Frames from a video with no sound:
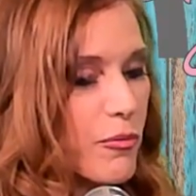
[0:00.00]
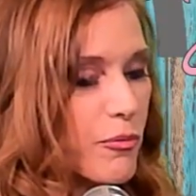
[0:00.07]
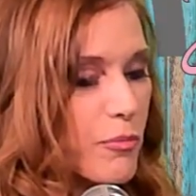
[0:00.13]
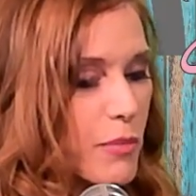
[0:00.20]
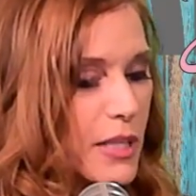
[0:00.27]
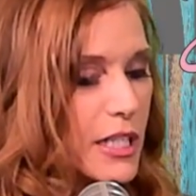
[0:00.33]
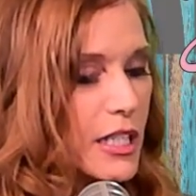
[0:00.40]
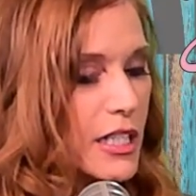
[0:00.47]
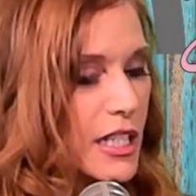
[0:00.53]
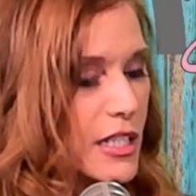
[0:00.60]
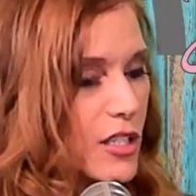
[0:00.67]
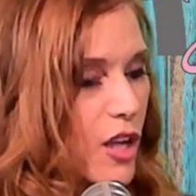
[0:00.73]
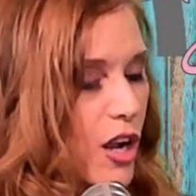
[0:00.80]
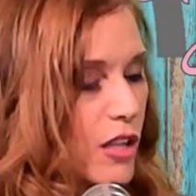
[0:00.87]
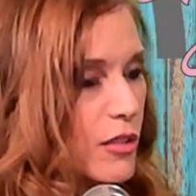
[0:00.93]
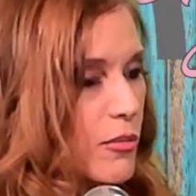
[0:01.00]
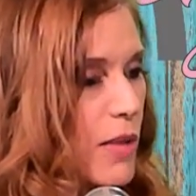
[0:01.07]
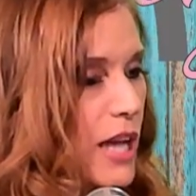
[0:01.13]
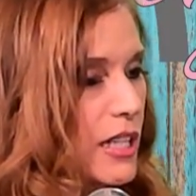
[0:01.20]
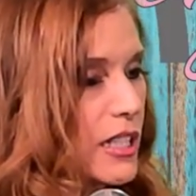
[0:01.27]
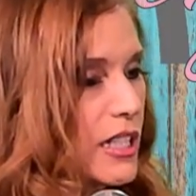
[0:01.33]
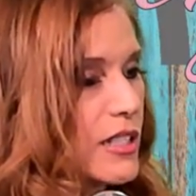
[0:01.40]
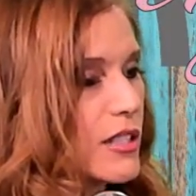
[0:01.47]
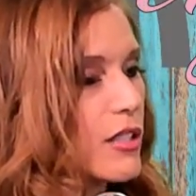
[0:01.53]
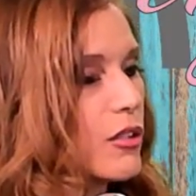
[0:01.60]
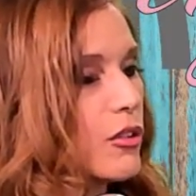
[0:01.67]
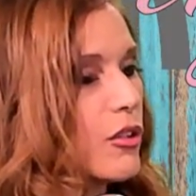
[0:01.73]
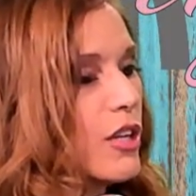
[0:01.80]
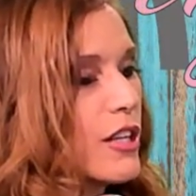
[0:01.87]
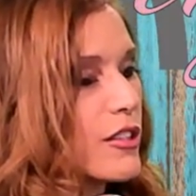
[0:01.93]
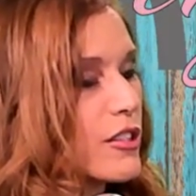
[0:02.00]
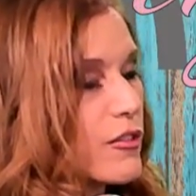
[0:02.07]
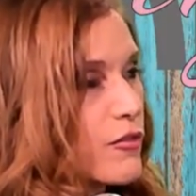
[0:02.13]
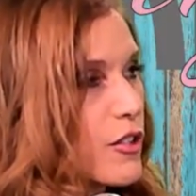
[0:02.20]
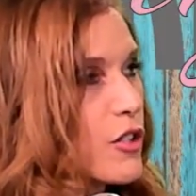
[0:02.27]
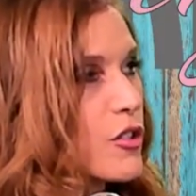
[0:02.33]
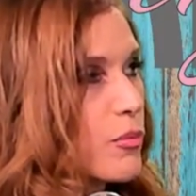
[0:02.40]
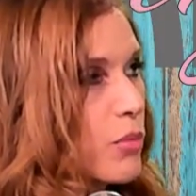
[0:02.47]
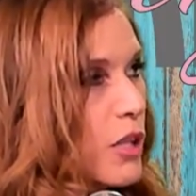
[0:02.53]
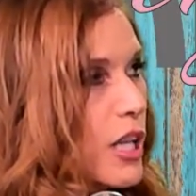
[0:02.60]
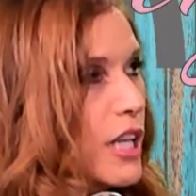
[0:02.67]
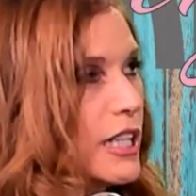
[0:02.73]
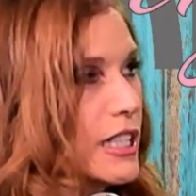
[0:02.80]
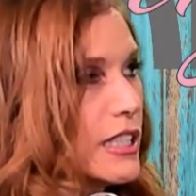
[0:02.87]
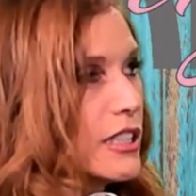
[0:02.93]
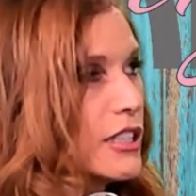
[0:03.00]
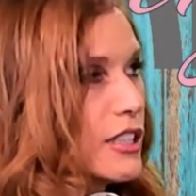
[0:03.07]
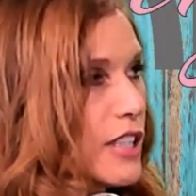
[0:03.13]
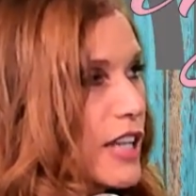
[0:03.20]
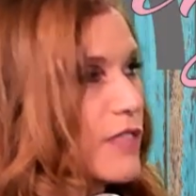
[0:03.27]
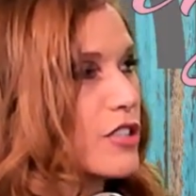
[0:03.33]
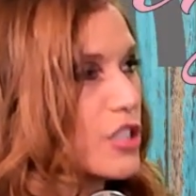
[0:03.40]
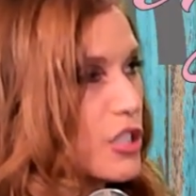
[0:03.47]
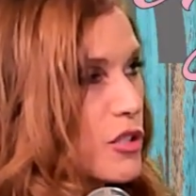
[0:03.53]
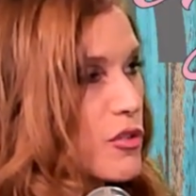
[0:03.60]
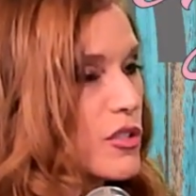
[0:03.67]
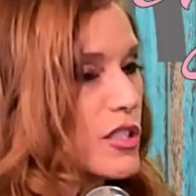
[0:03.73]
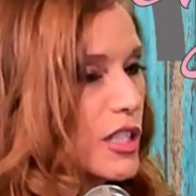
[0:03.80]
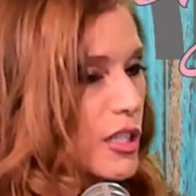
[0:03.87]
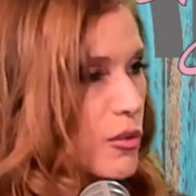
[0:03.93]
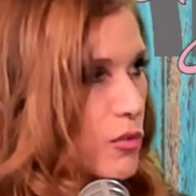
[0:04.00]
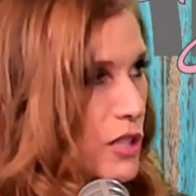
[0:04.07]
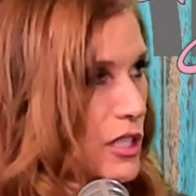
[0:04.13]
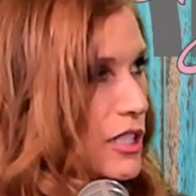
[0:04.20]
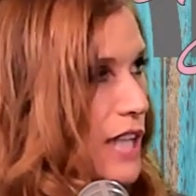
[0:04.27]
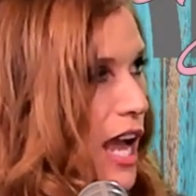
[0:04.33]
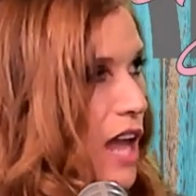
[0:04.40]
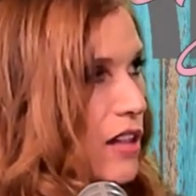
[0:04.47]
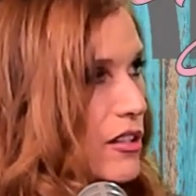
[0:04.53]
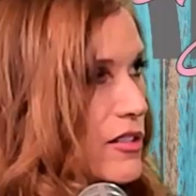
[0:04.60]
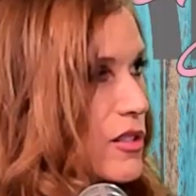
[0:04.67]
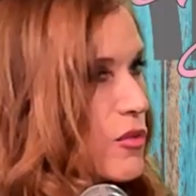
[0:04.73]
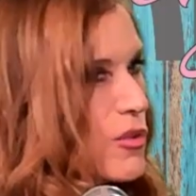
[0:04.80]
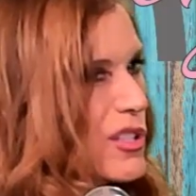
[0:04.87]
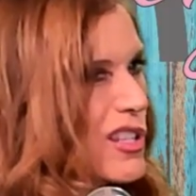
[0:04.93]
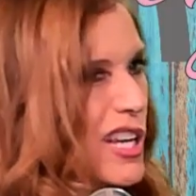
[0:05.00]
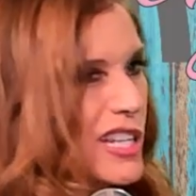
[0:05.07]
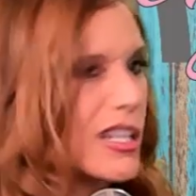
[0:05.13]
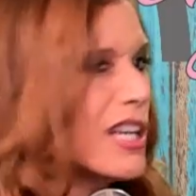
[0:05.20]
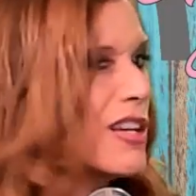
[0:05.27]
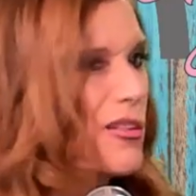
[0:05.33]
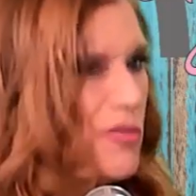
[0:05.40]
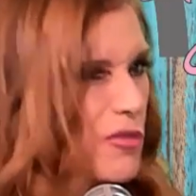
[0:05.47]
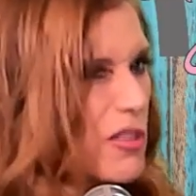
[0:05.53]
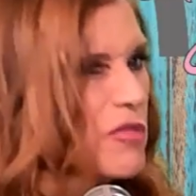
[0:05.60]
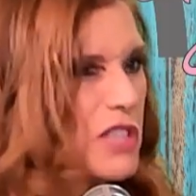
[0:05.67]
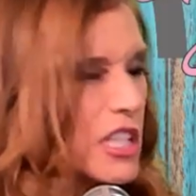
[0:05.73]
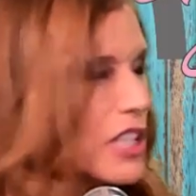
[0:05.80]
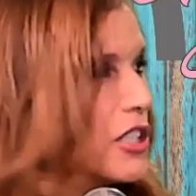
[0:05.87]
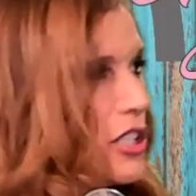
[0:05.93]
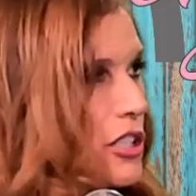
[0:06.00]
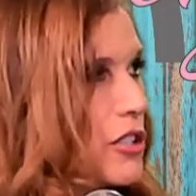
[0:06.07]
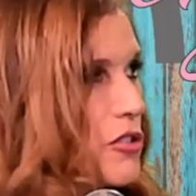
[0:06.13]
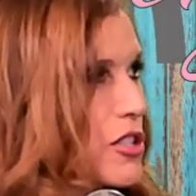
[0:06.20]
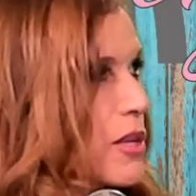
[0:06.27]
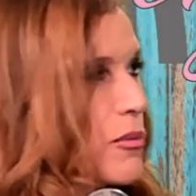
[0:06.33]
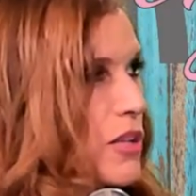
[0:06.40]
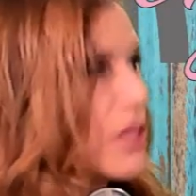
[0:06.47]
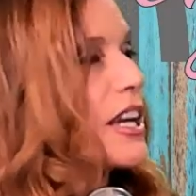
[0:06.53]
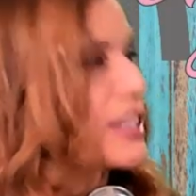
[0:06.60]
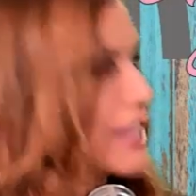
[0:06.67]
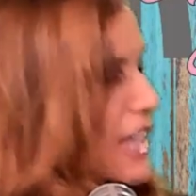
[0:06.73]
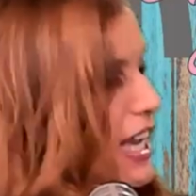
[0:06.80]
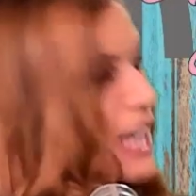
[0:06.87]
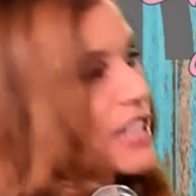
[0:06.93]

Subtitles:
minute he talked about it until the first plane left Houston and went to Dallas, it was like 15 years, something like that,